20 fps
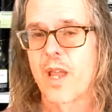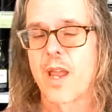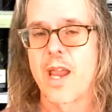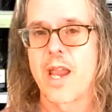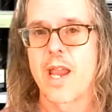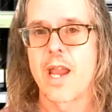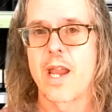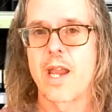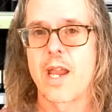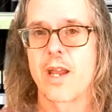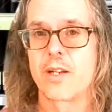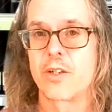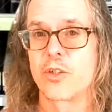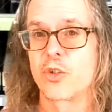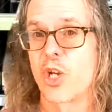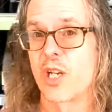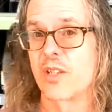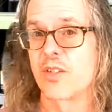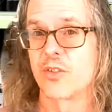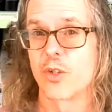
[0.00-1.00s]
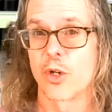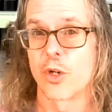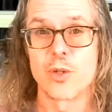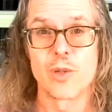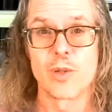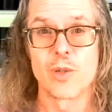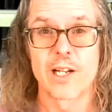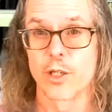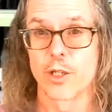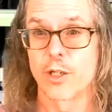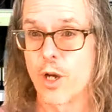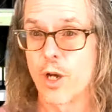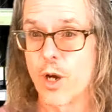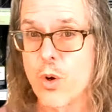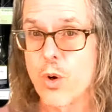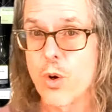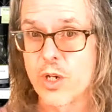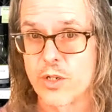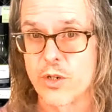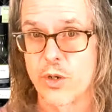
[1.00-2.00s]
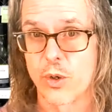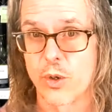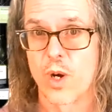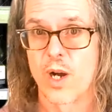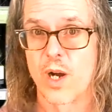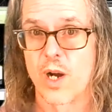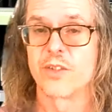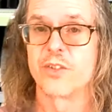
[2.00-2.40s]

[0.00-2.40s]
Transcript: and chances are you like a little oak in your wine.